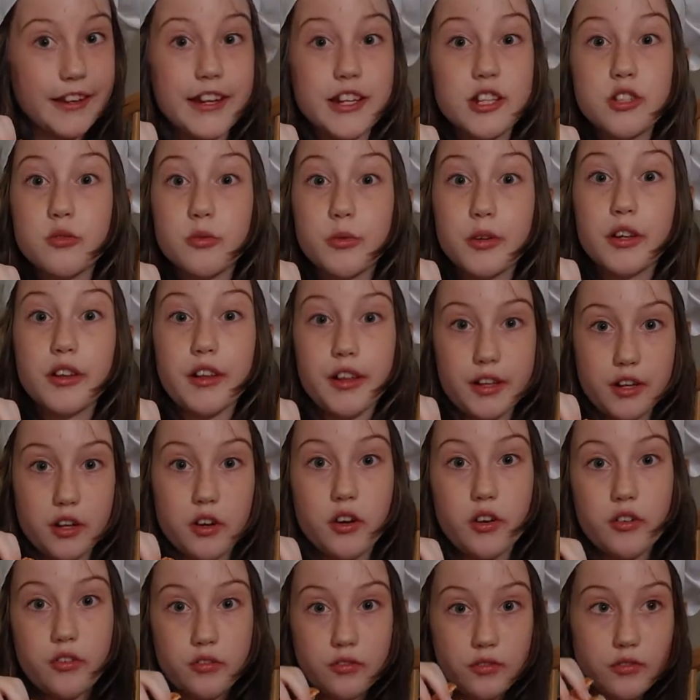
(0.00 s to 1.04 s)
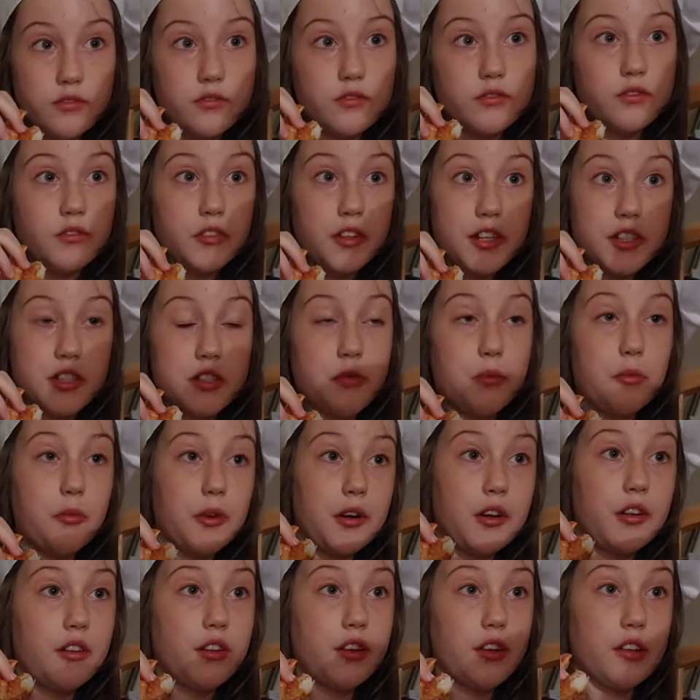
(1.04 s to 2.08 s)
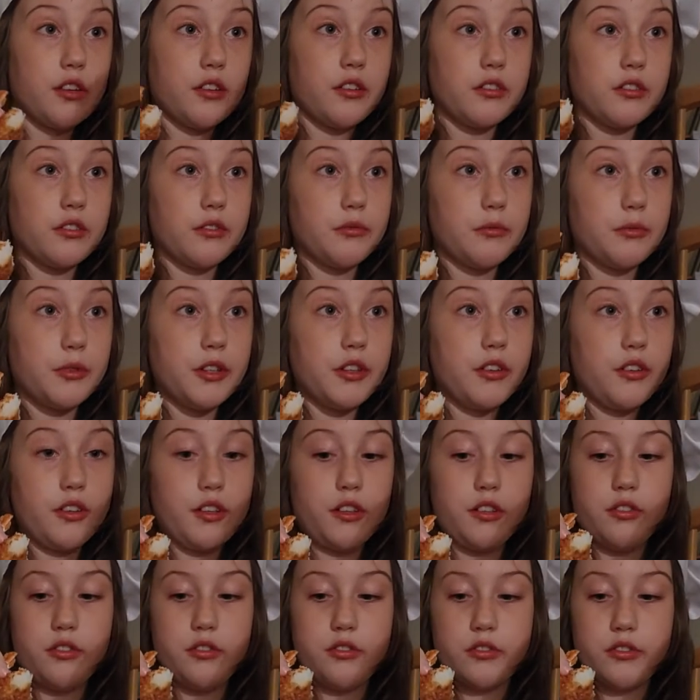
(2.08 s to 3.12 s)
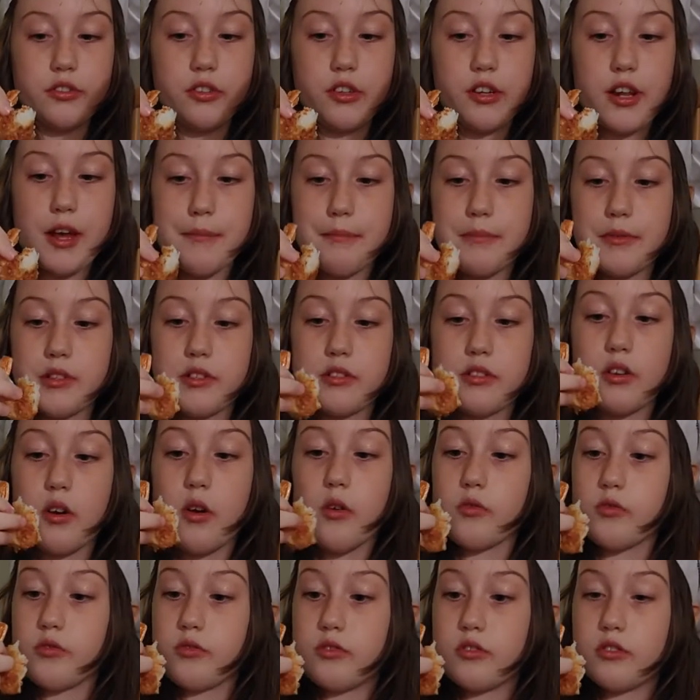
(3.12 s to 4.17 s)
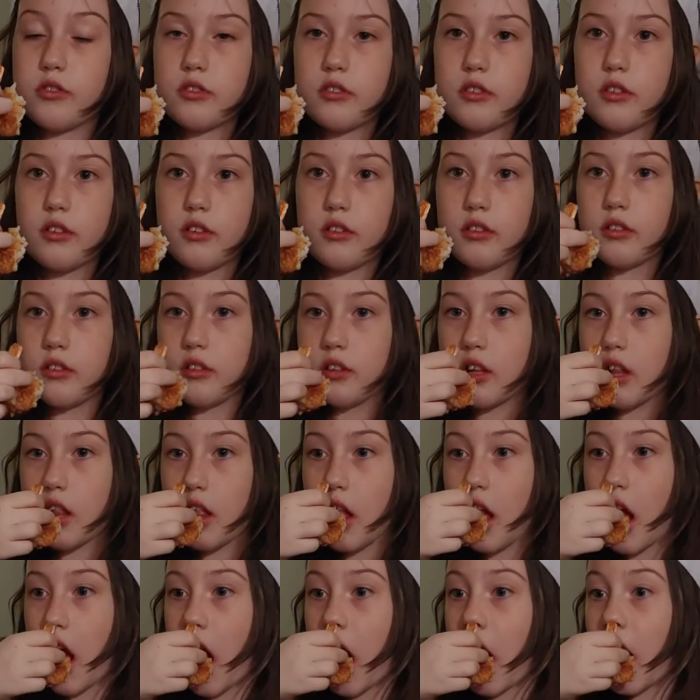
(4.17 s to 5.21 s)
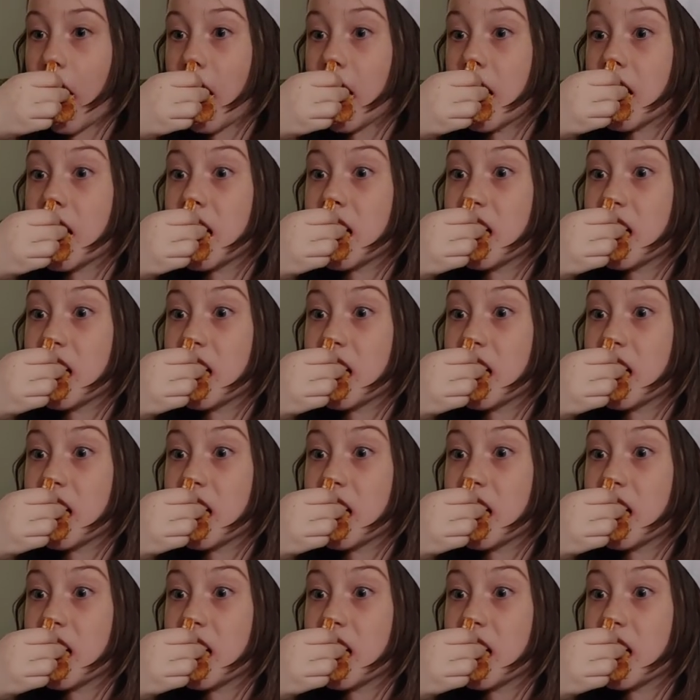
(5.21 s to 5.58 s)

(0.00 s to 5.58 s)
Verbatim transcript: It's really good. It's a really, really good episode. So,